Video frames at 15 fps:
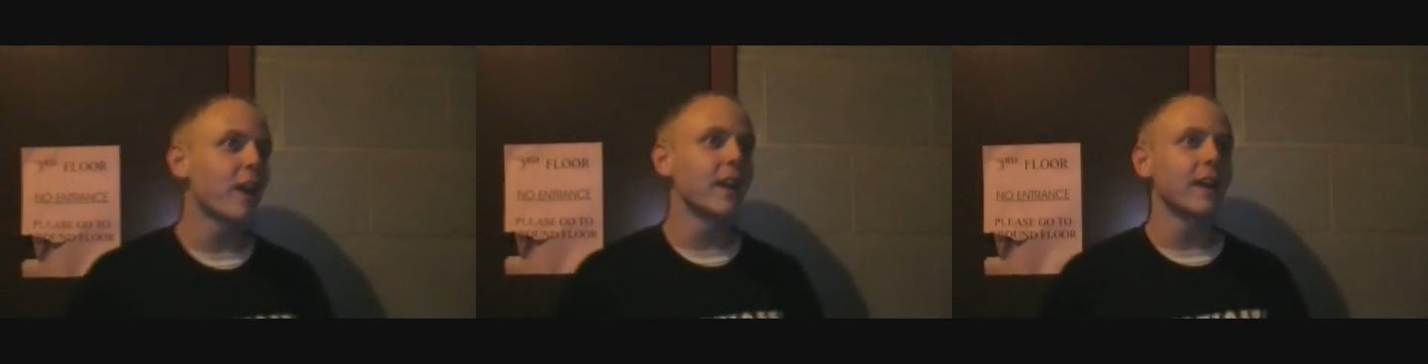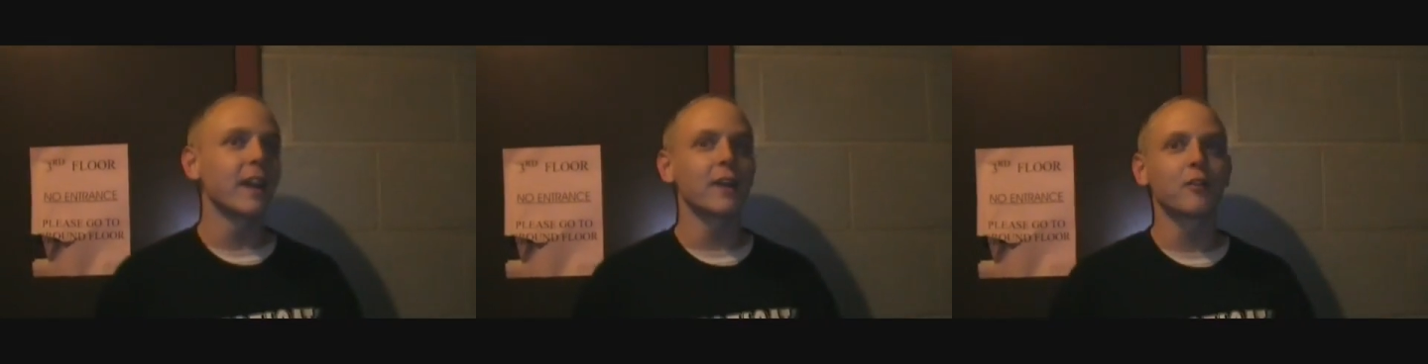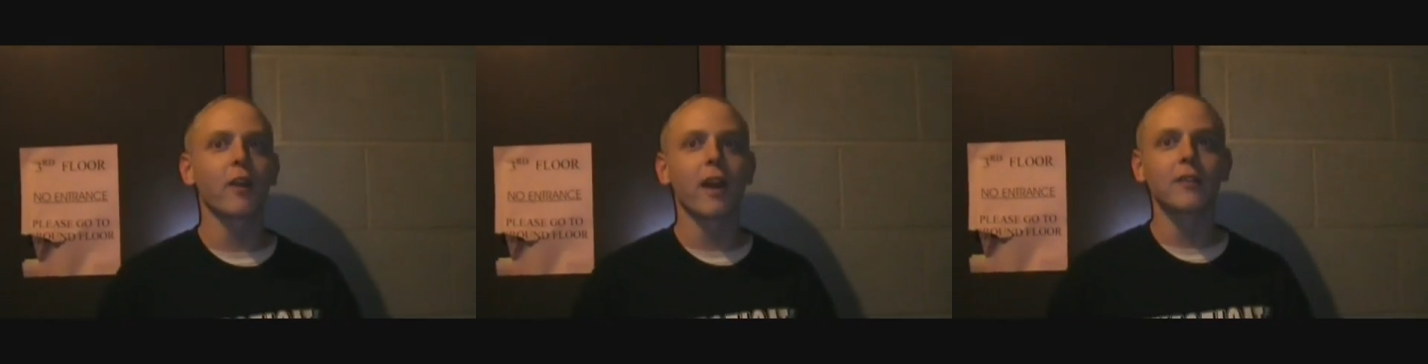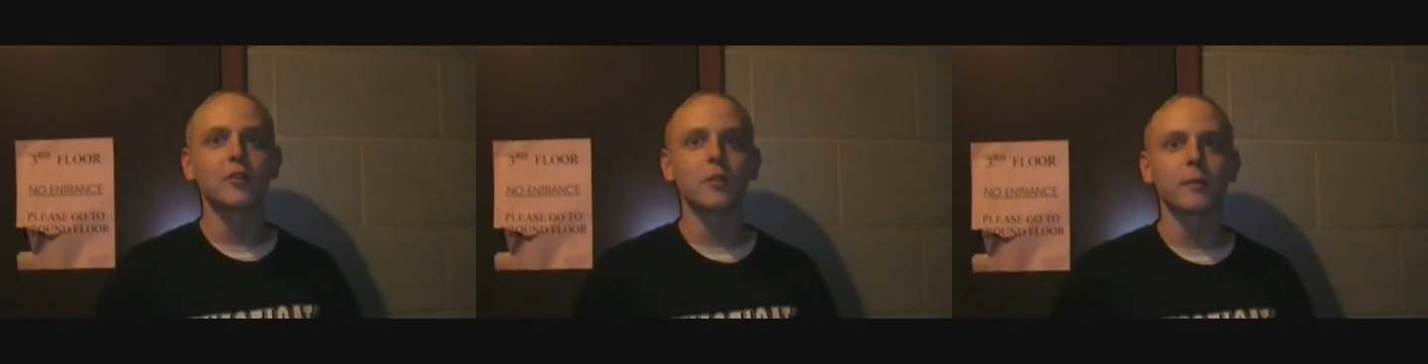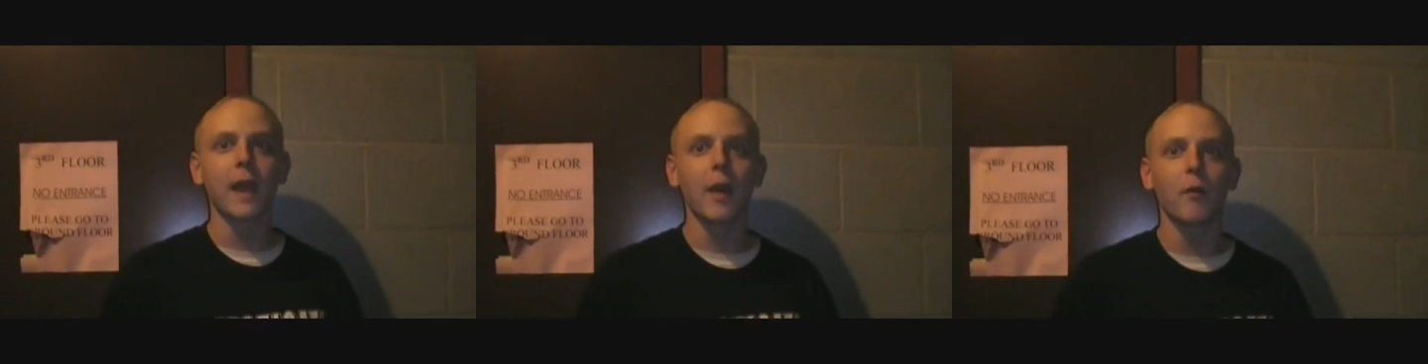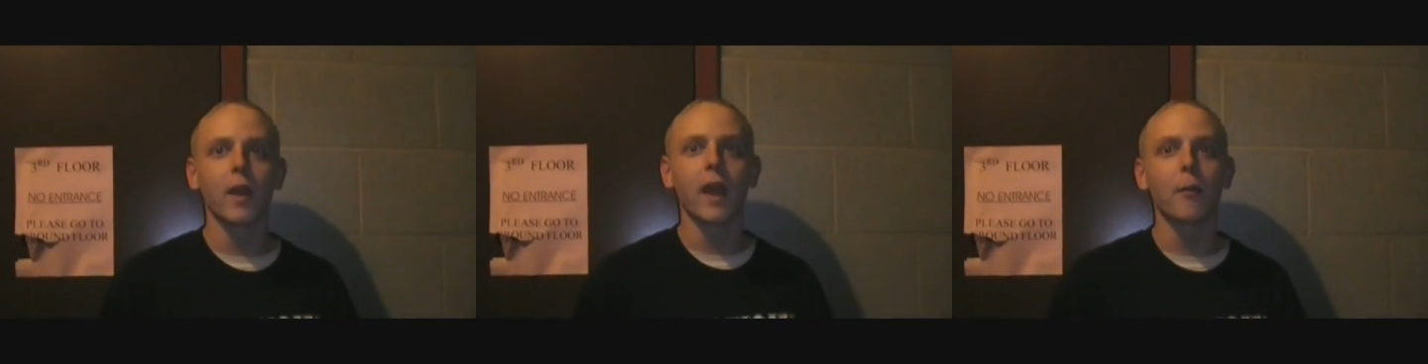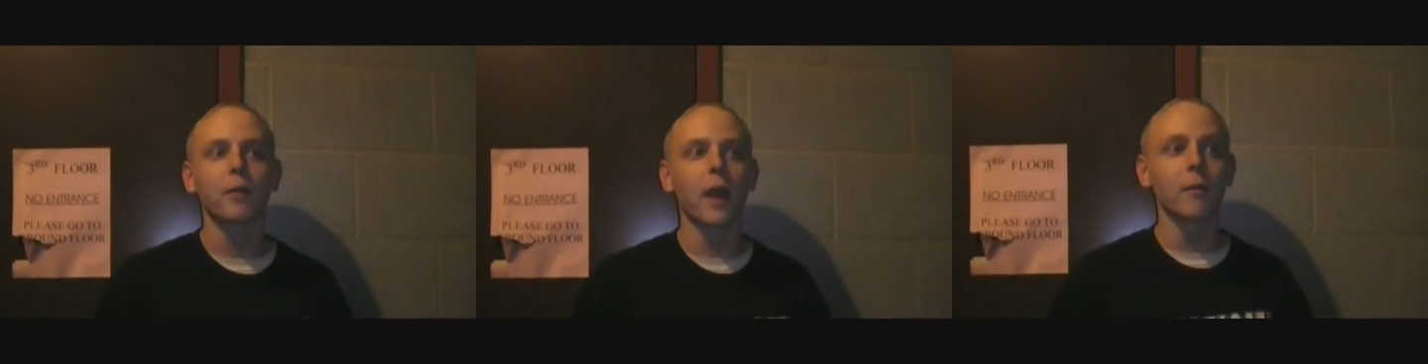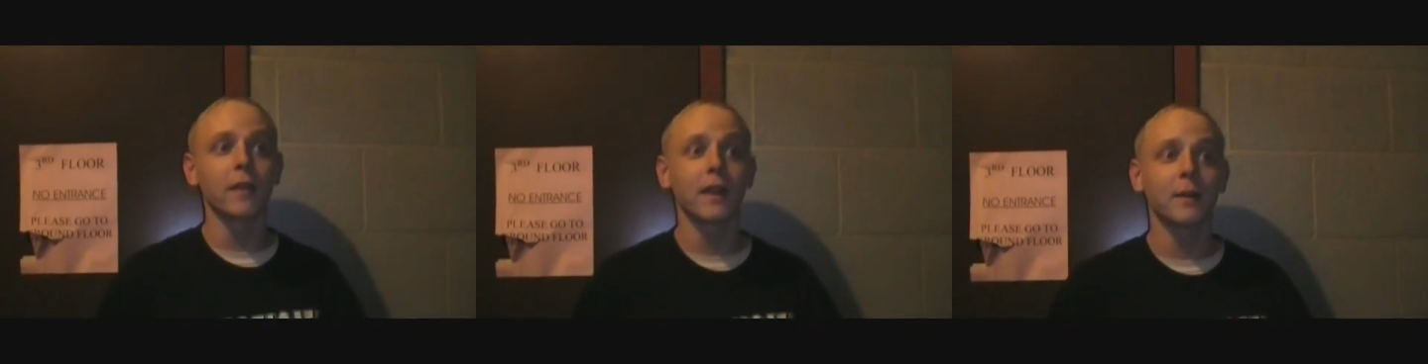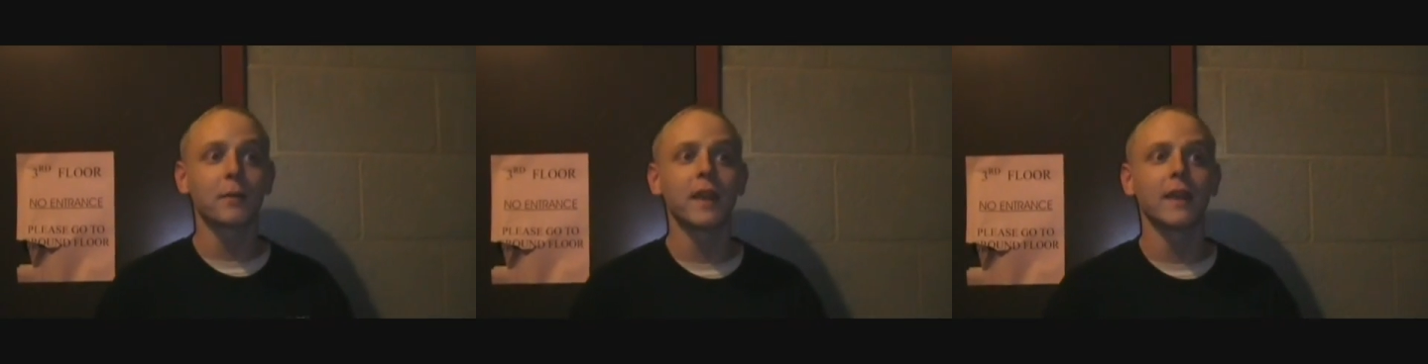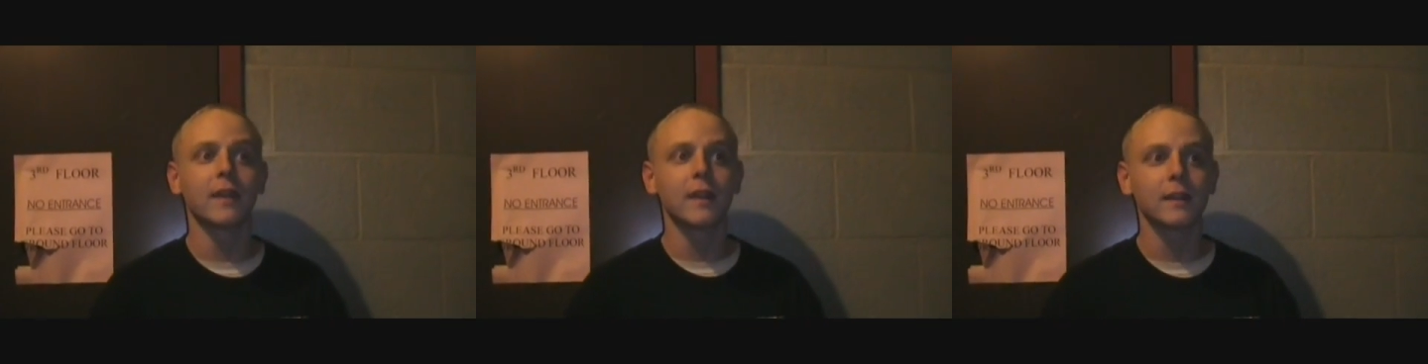try to get across to them that way. I'll probably end
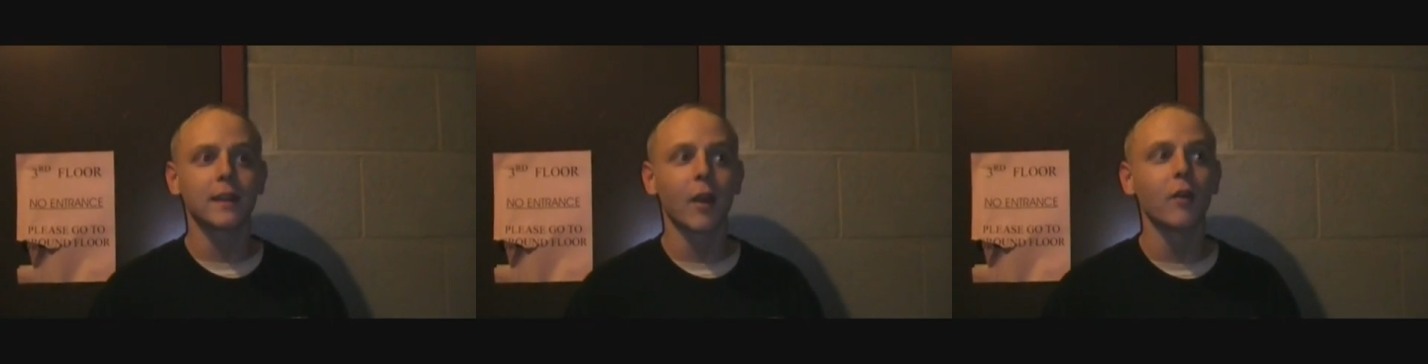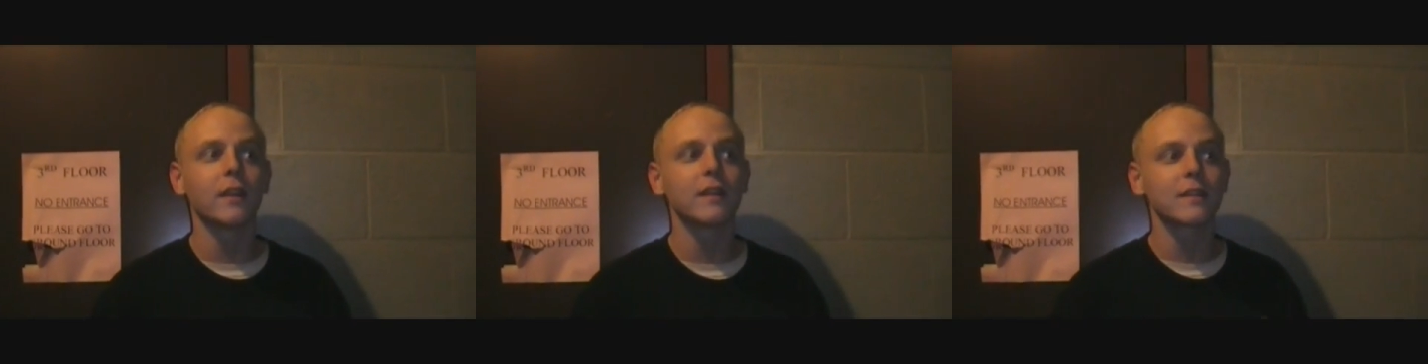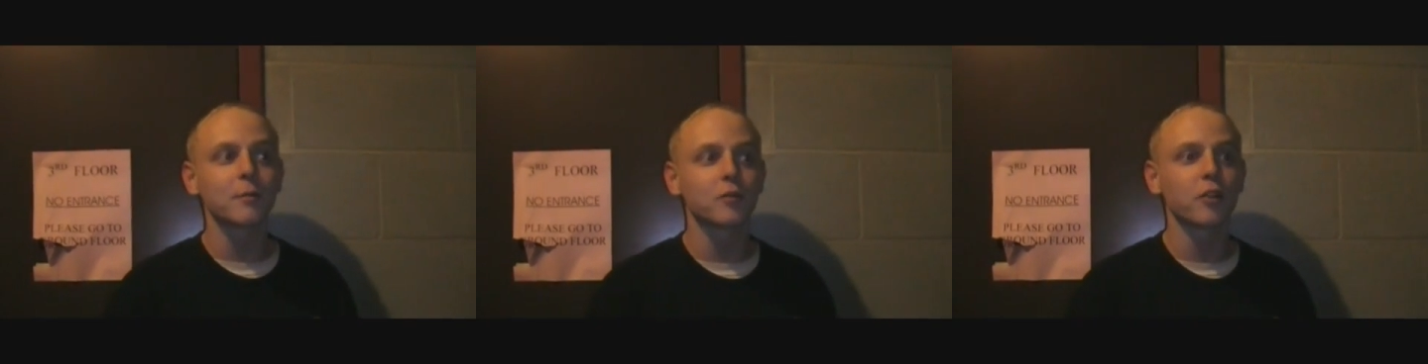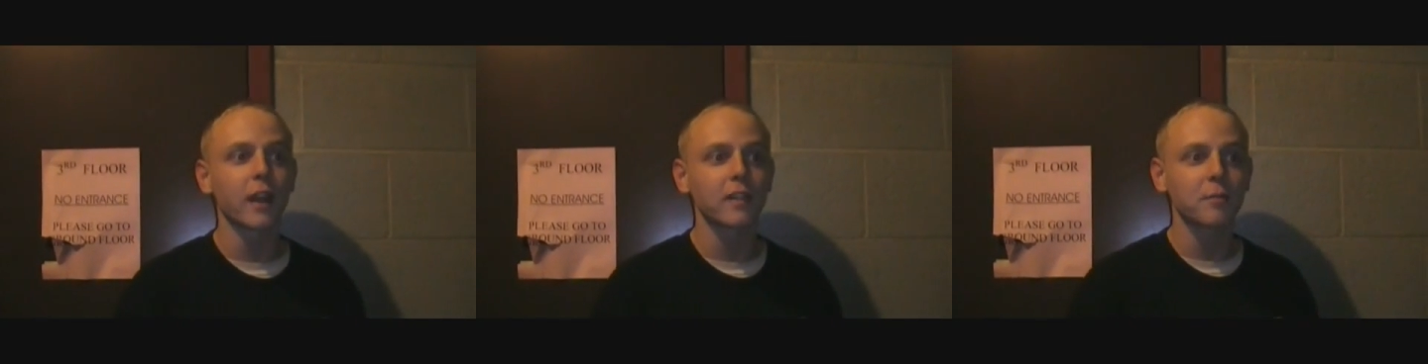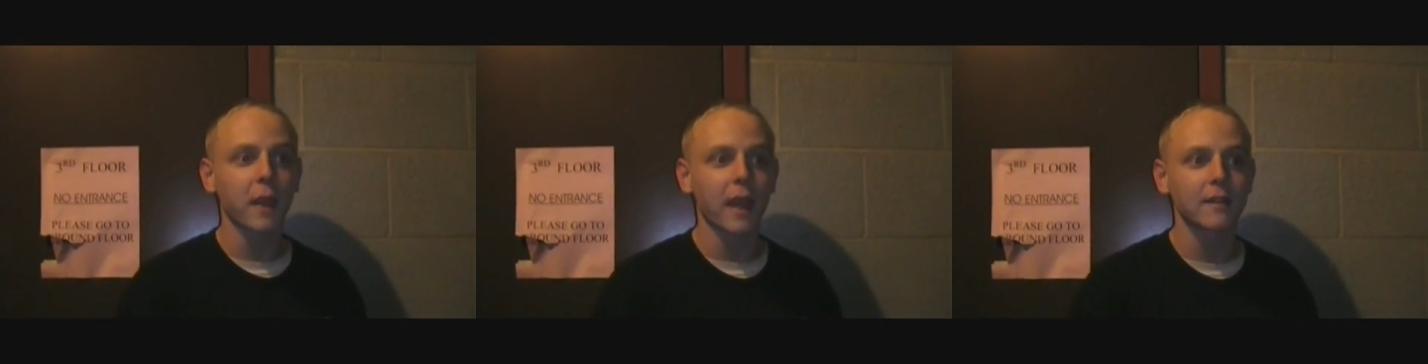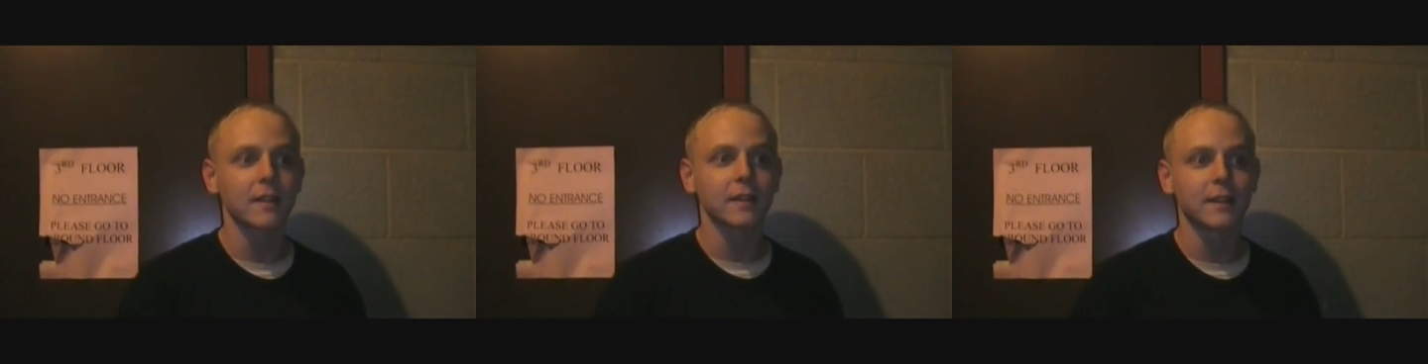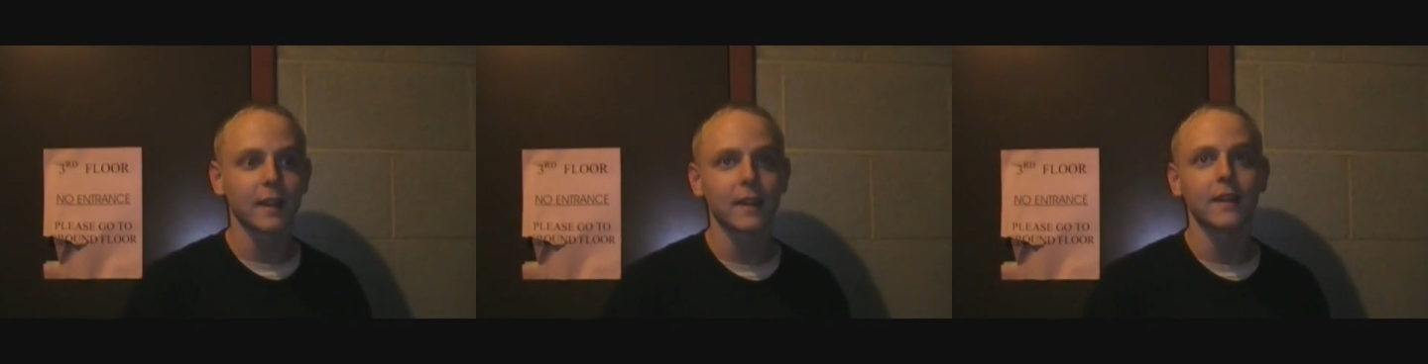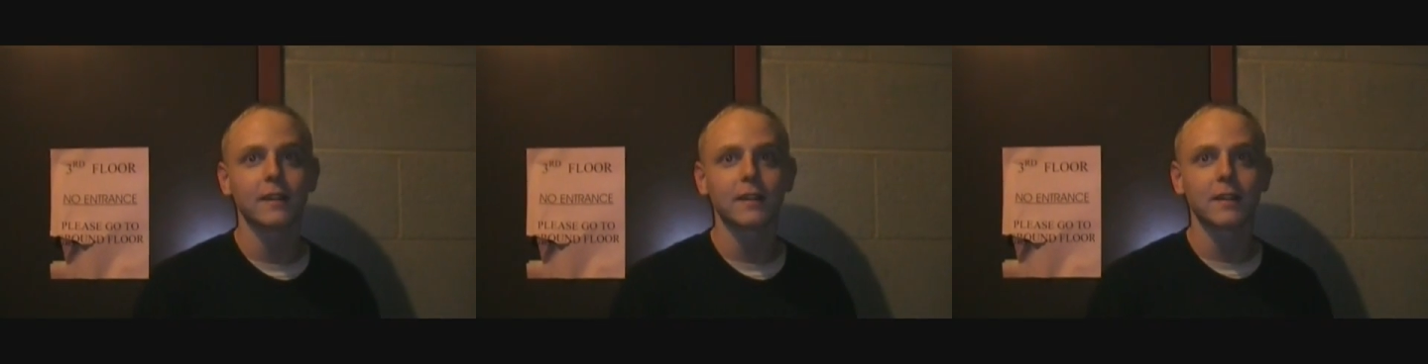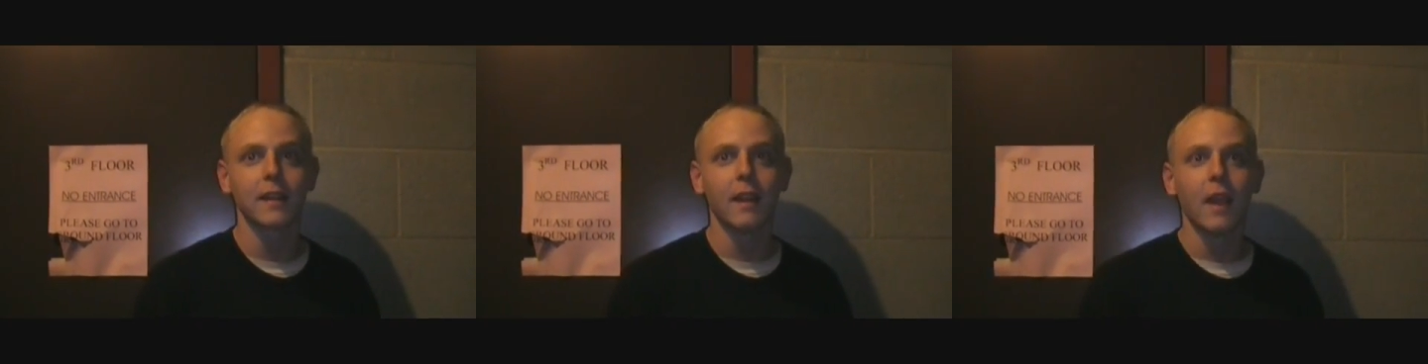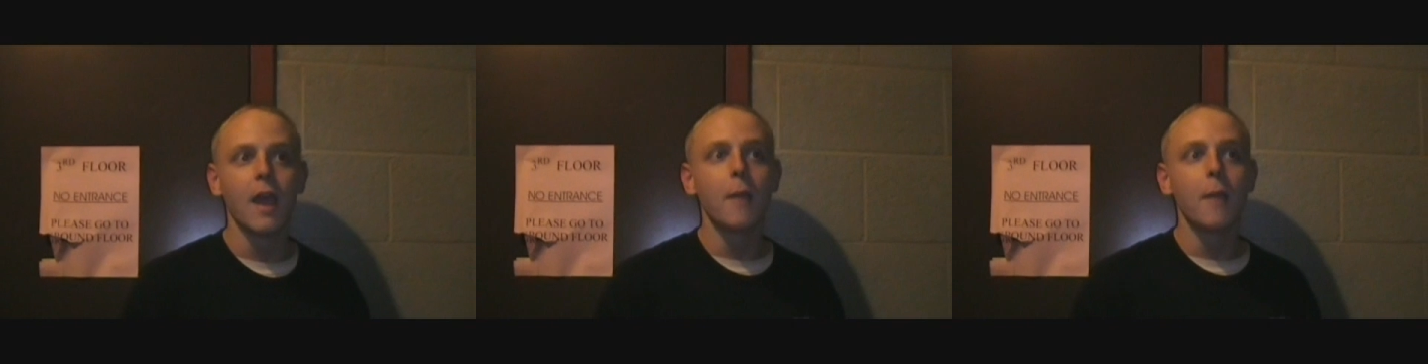up getting kicked out and get some trespassing tickets,